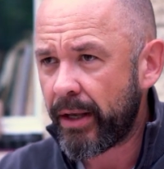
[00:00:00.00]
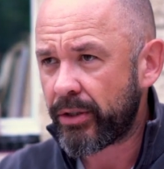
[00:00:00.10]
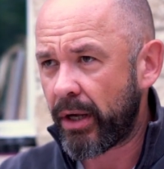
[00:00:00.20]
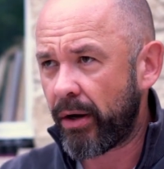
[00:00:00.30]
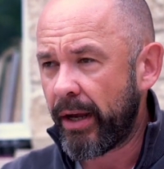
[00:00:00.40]

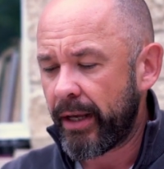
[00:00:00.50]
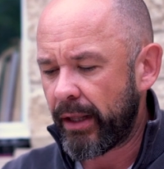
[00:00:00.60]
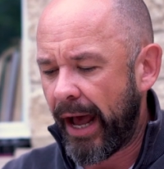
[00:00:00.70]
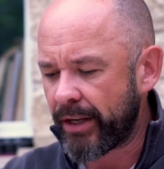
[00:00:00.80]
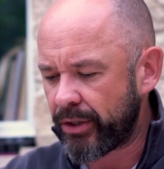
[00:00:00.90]
So
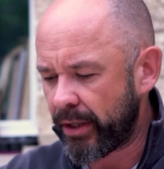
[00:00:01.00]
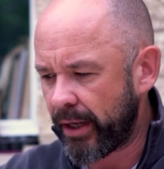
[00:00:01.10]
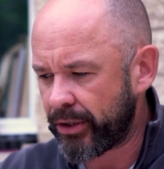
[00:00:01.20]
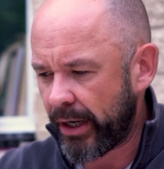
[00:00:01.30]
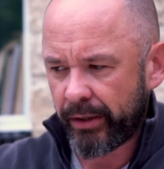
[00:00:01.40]
as
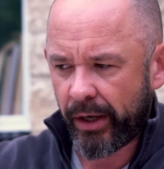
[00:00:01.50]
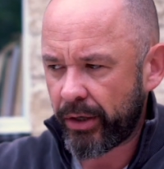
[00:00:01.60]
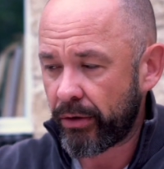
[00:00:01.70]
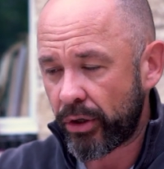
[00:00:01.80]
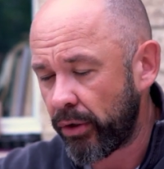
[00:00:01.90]
the child
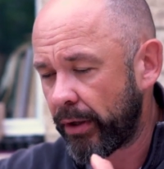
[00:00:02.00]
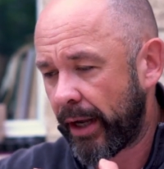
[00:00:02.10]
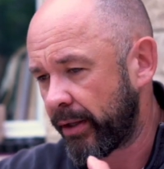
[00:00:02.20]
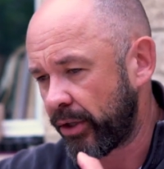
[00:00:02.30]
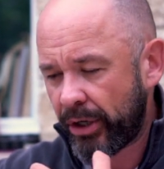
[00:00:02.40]

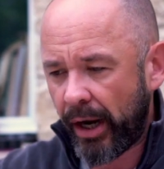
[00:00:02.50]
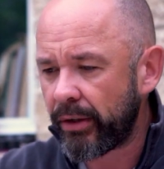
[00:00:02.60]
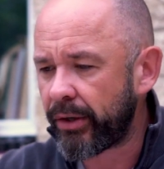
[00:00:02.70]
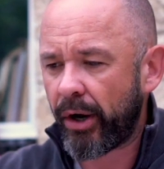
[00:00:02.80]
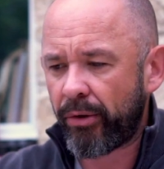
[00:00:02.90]

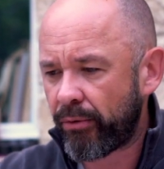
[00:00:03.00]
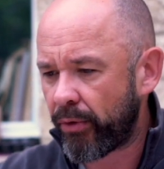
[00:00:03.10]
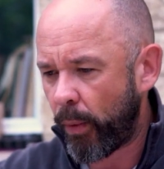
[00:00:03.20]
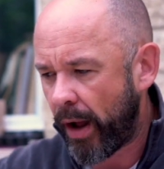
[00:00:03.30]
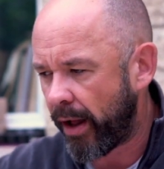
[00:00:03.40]
go through
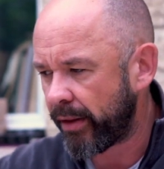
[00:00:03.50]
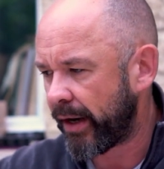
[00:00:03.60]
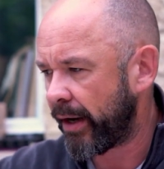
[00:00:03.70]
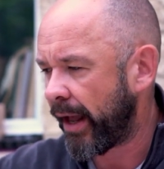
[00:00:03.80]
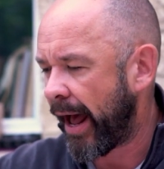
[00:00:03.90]
the world,
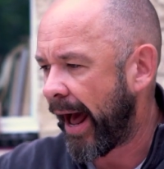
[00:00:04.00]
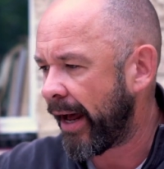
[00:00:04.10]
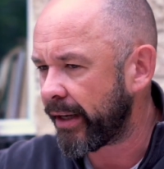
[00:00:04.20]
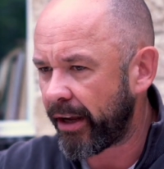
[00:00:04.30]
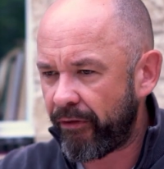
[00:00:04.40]
they're
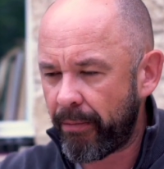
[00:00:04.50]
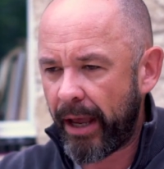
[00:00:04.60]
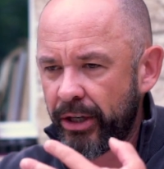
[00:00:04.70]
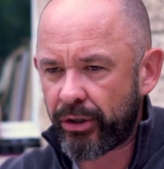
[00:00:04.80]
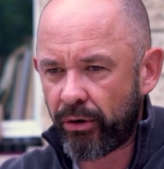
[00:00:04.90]
adding
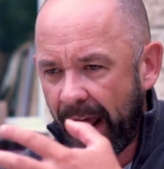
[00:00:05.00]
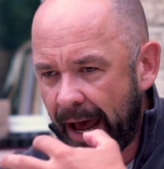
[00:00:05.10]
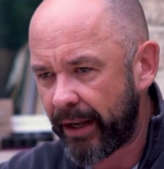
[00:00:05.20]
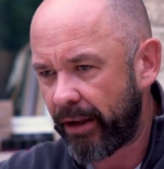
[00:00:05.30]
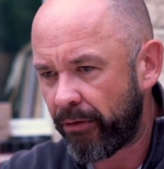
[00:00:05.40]
information. You're
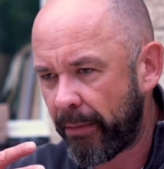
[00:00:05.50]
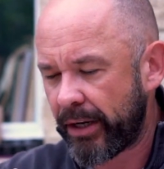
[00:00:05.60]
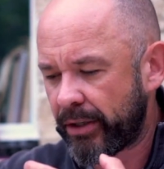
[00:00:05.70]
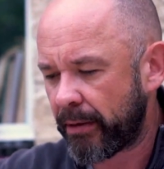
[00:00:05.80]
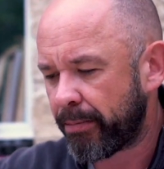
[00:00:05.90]
adding
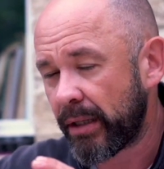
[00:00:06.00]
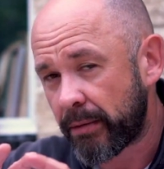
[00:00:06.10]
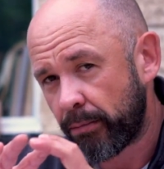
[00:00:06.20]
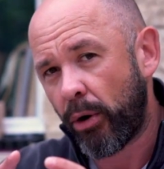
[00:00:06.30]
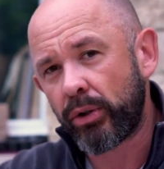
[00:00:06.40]
information. It
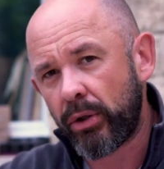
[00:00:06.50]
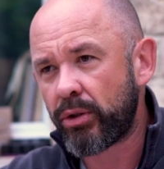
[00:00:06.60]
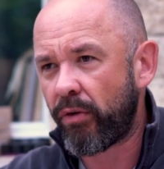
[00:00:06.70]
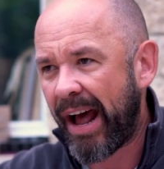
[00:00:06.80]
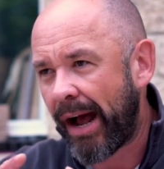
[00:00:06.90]
builds
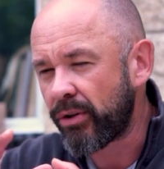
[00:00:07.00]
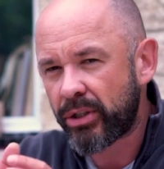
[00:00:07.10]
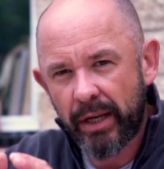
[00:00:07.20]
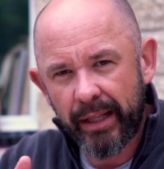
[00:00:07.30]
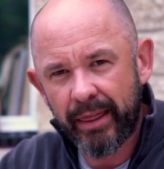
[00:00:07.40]
models of how
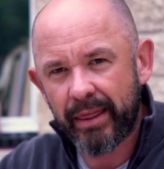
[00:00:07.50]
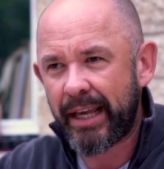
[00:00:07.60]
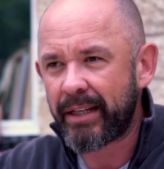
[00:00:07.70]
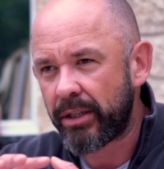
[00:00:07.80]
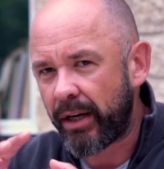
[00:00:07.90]
certain
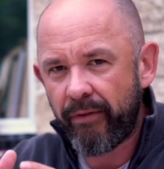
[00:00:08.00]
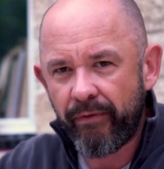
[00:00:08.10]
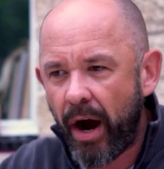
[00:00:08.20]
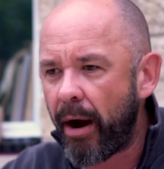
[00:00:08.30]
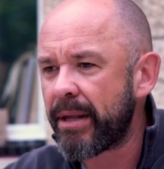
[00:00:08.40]
things, certain
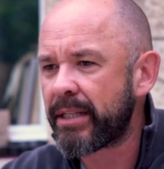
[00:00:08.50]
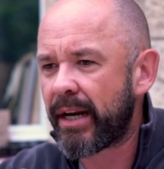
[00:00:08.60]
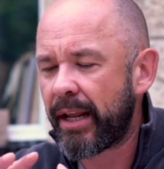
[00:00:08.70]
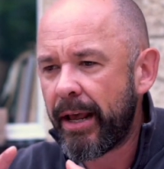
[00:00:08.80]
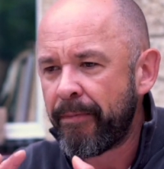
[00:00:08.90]
environments
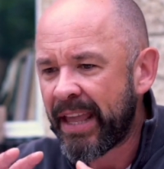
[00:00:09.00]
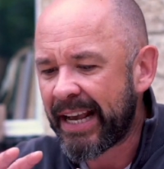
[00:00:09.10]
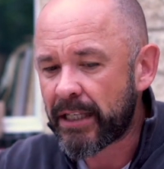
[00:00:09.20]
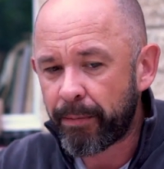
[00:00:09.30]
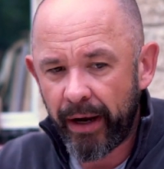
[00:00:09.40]
and
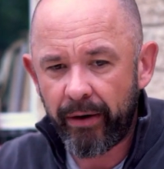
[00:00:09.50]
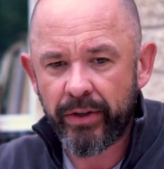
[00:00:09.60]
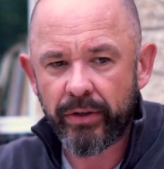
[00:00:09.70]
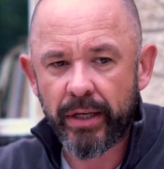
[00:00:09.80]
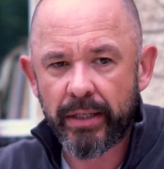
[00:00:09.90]

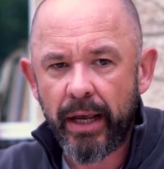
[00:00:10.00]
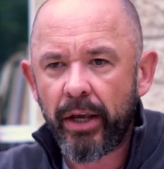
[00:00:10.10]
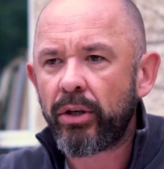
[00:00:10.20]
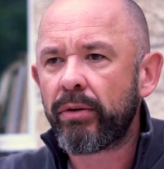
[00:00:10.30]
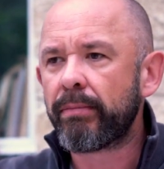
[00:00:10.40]
experiences
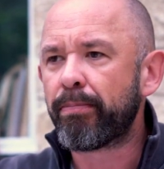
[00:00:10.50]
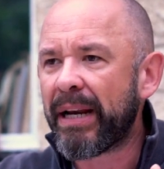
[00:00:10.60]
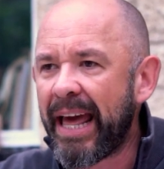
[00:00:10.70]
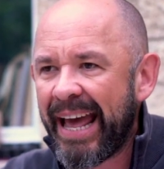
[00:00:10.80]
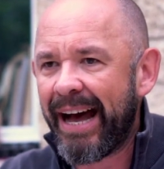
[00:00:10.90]

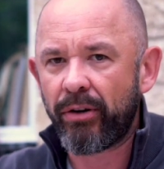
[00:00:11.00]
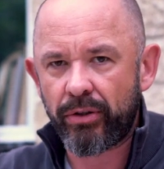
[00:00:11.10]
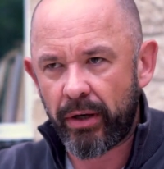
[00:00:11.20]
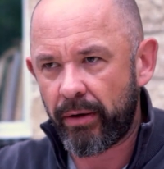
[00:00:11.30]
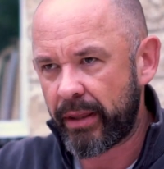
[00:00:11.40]
play out. So